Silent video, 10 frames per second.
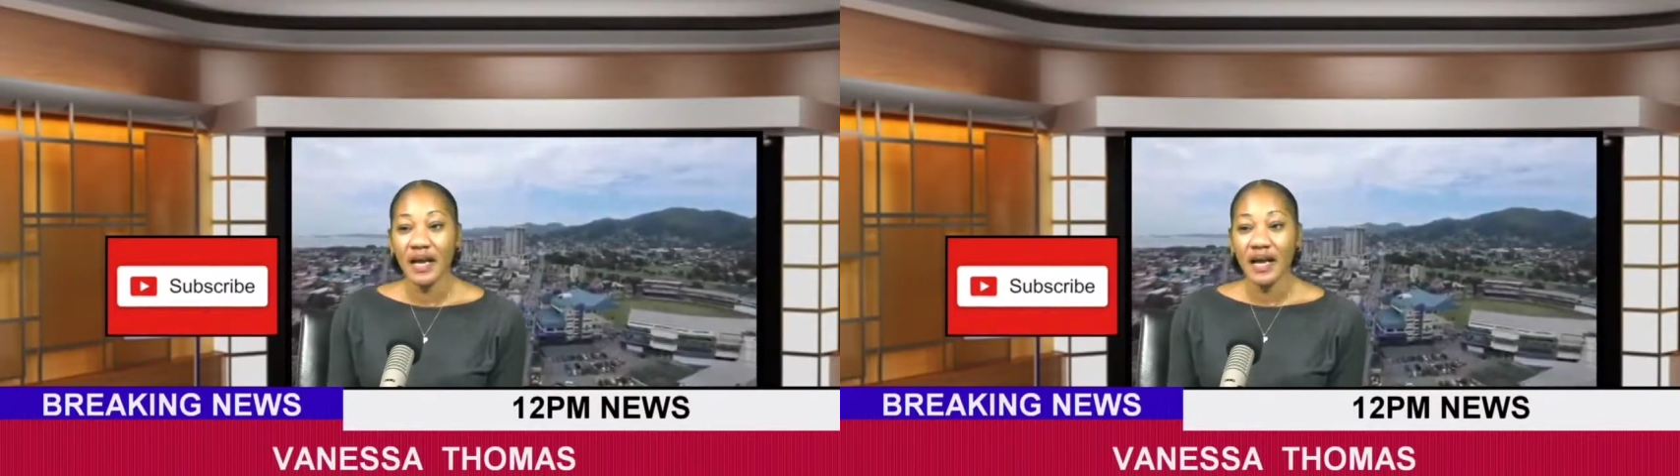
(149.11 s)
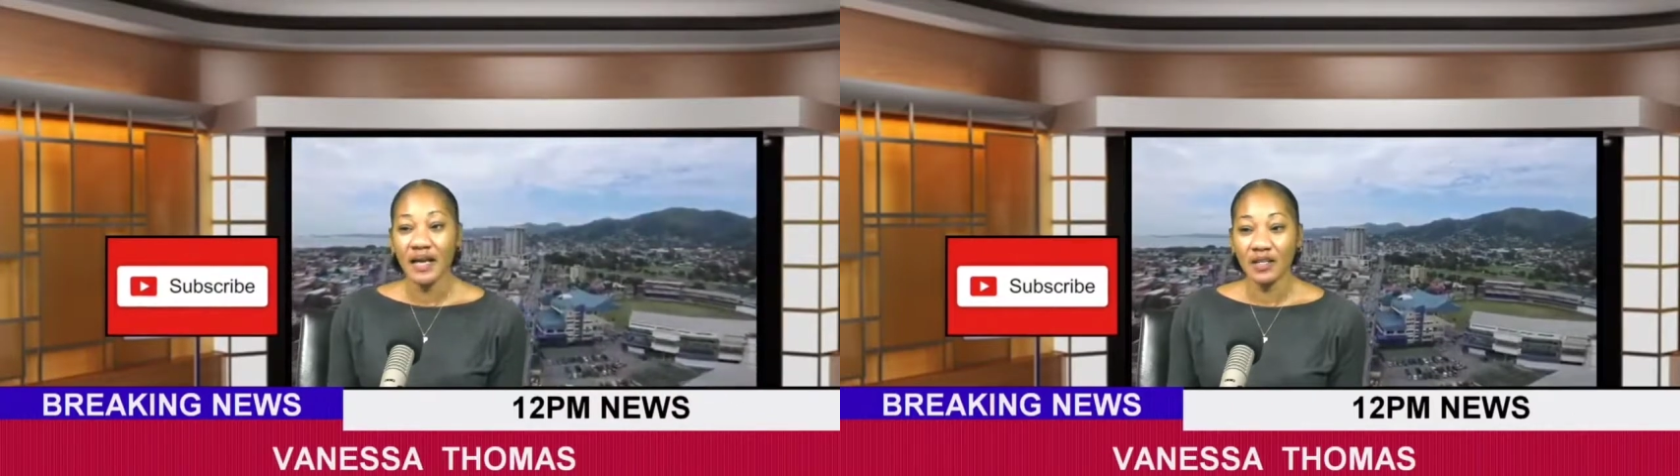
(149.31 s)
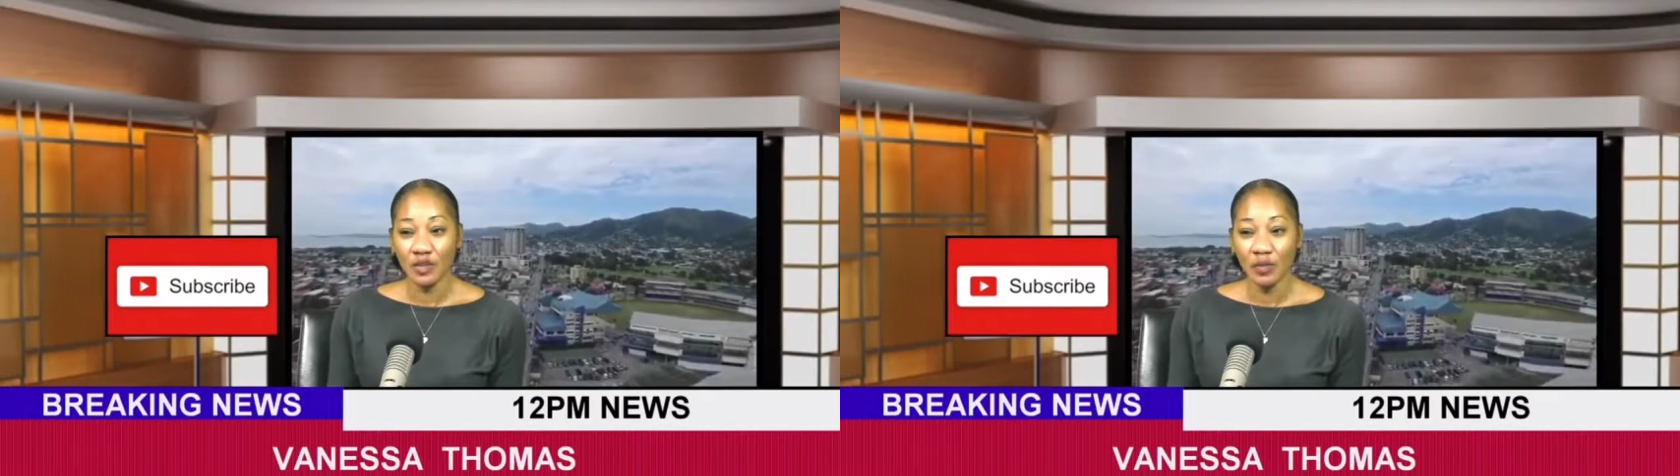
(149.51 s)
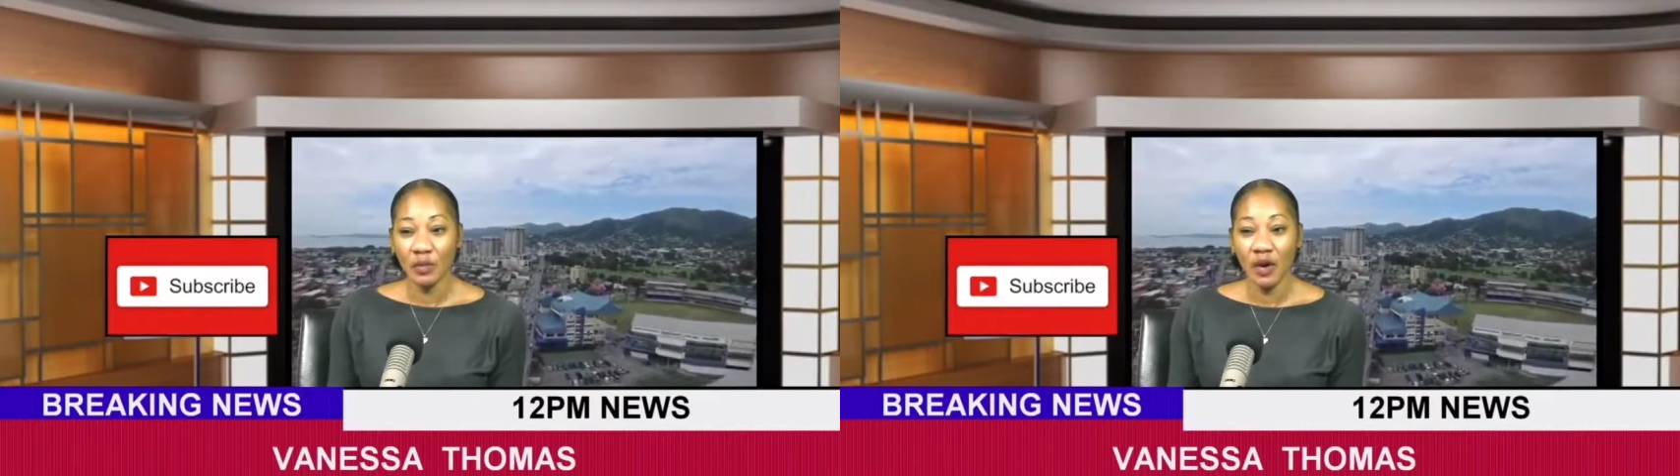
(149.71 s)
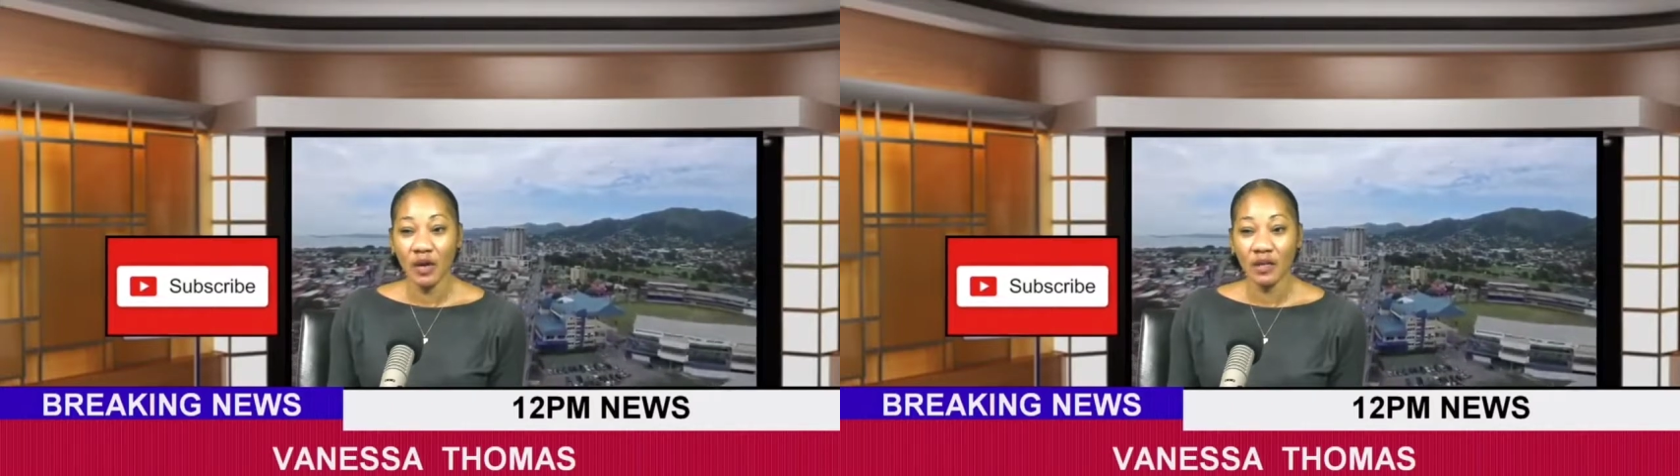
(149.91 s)
and
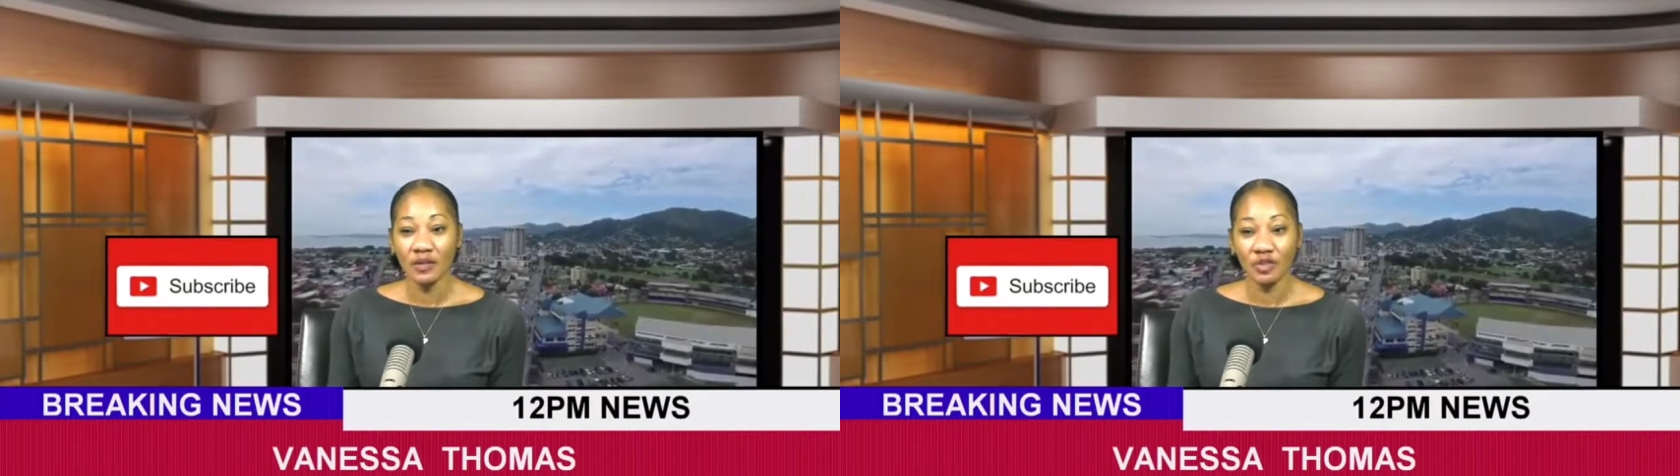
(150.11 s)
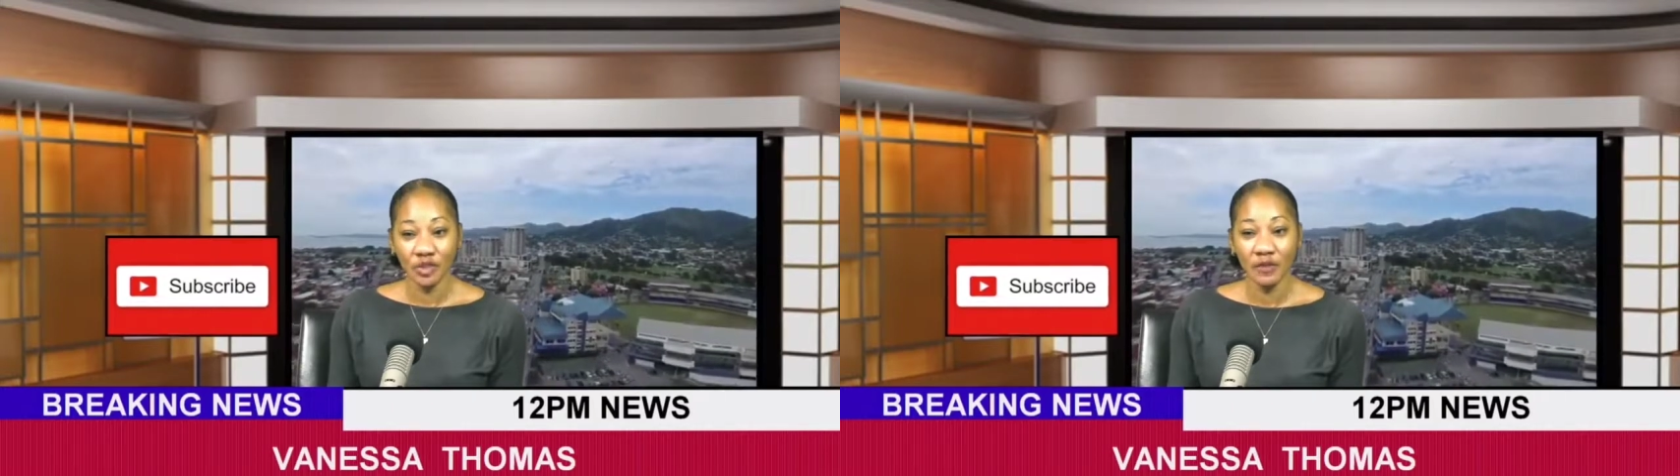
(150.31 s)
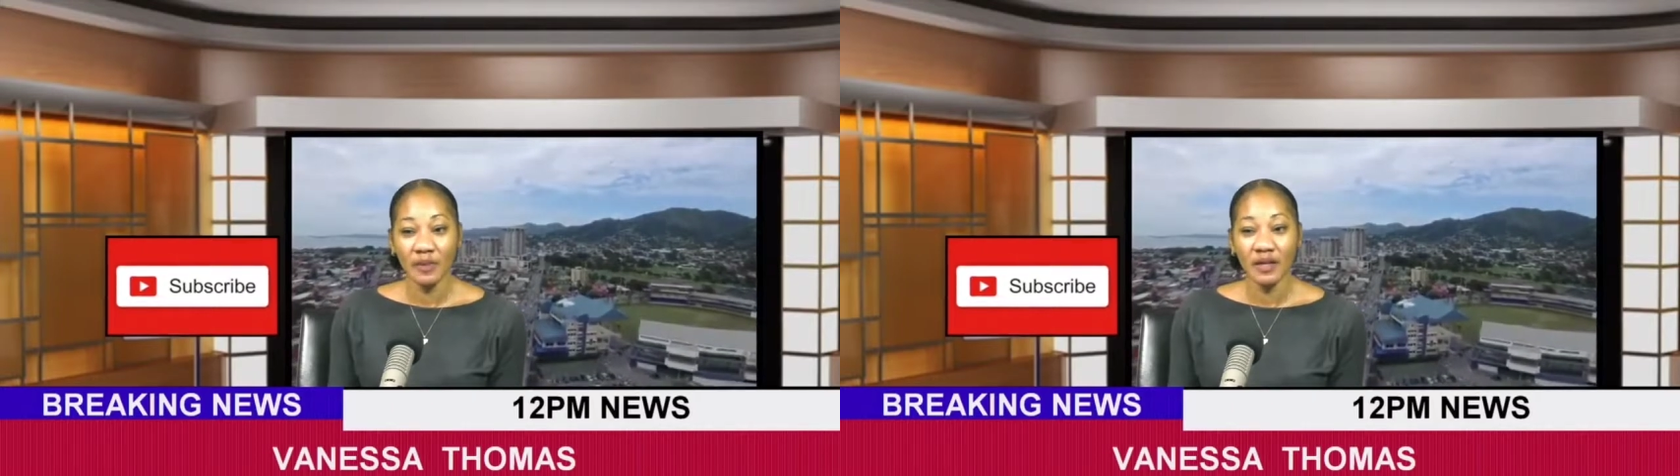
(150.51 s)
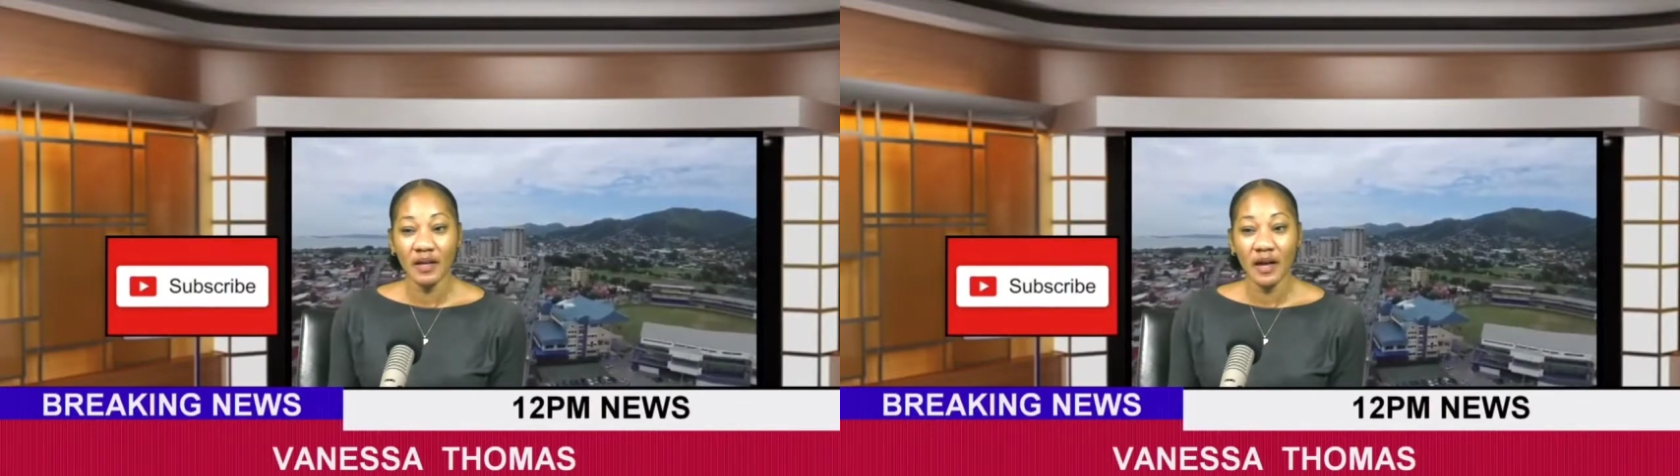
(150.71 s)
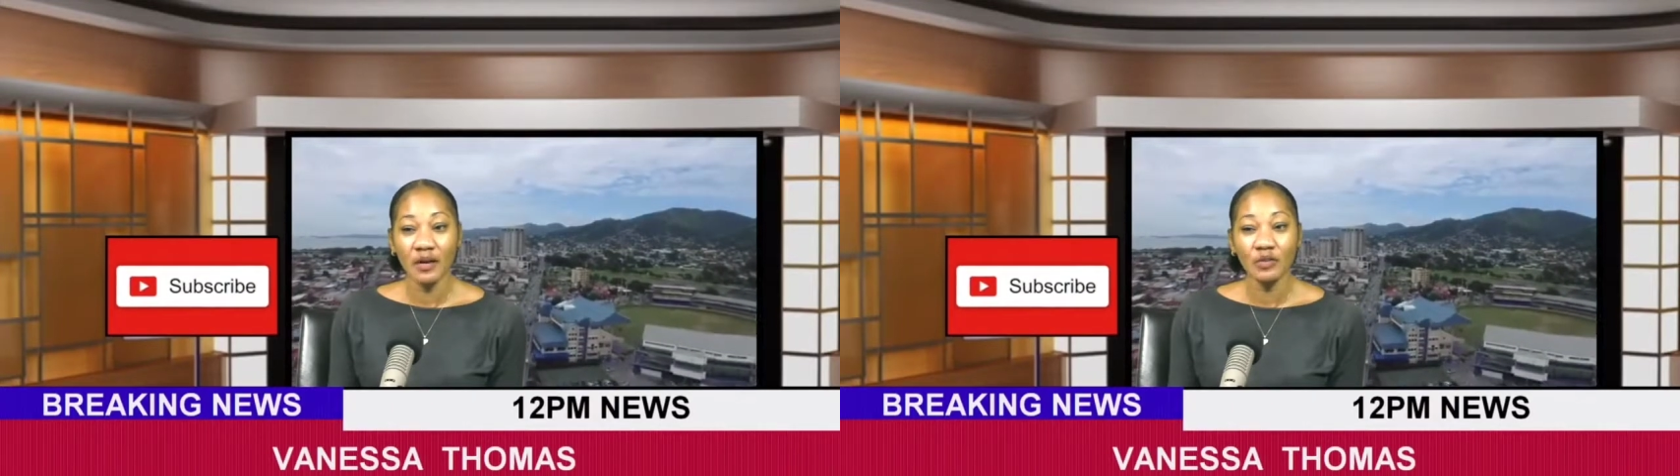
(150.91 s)
supermarkets should have been
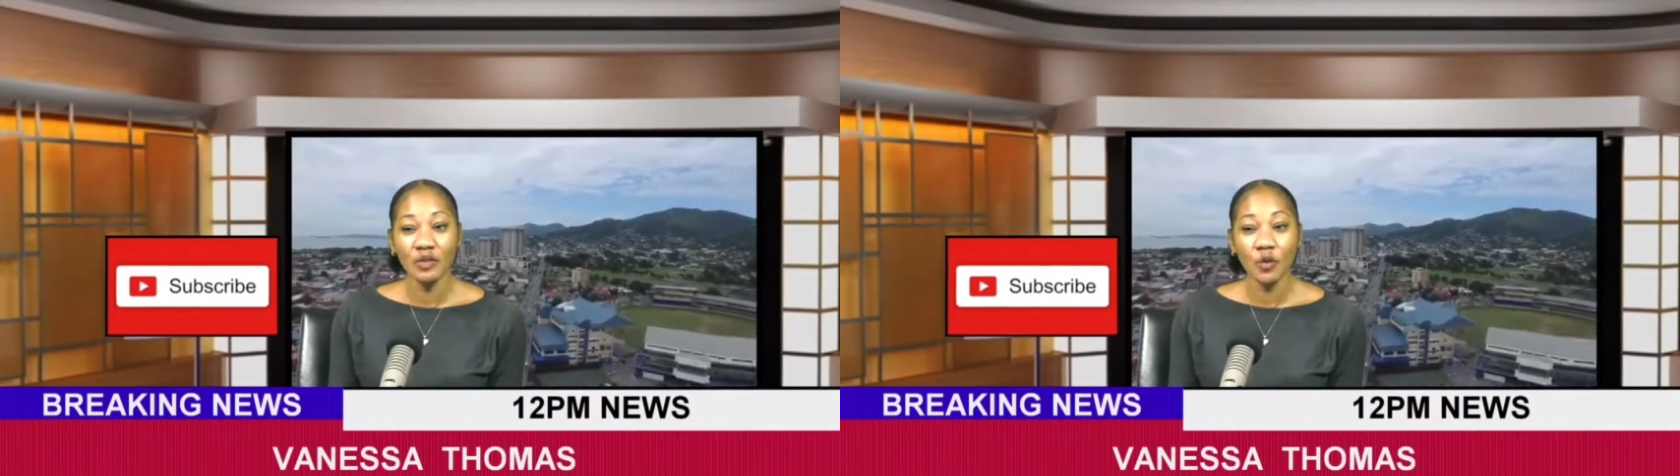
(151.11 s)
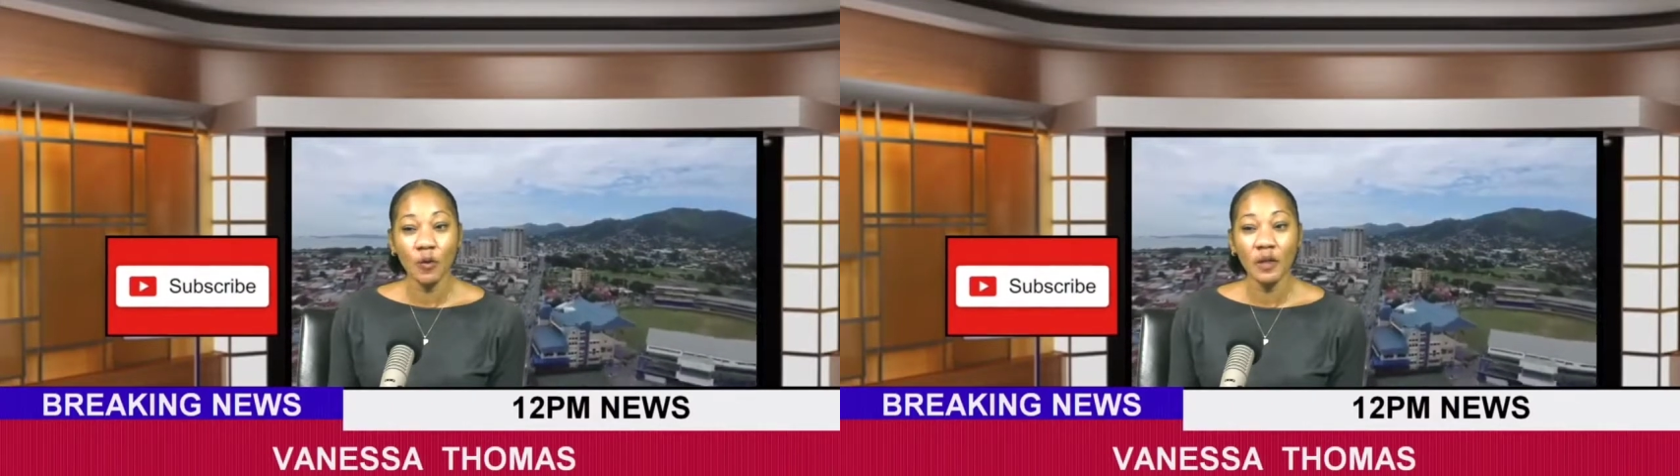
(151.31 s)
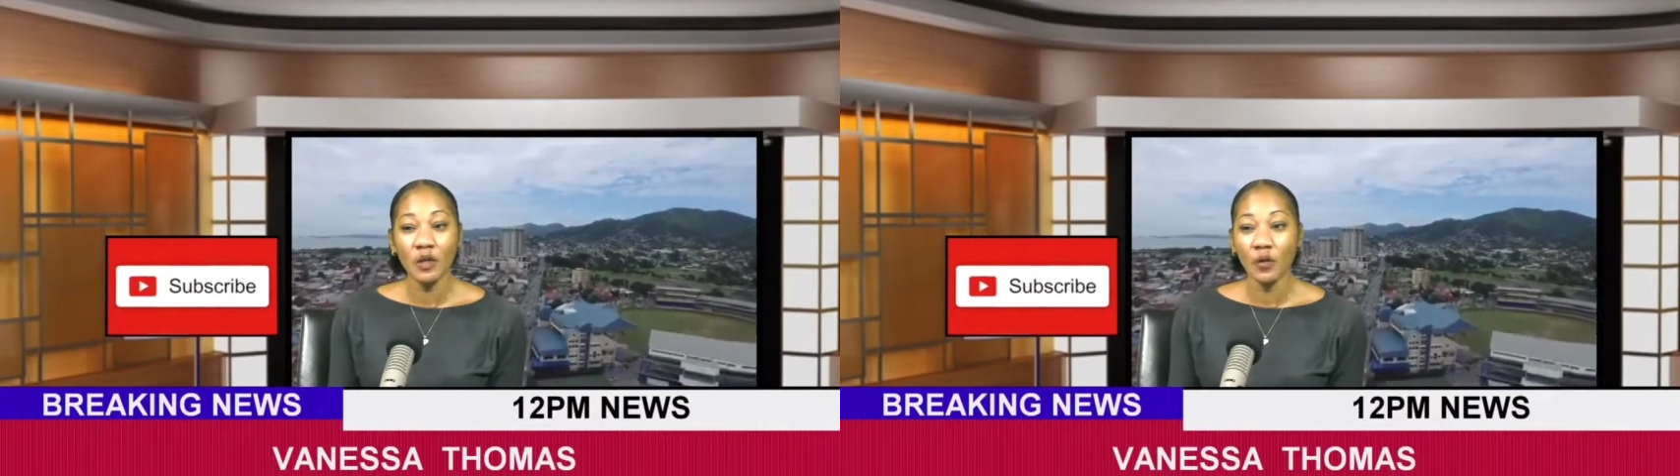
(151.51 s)
allowed normal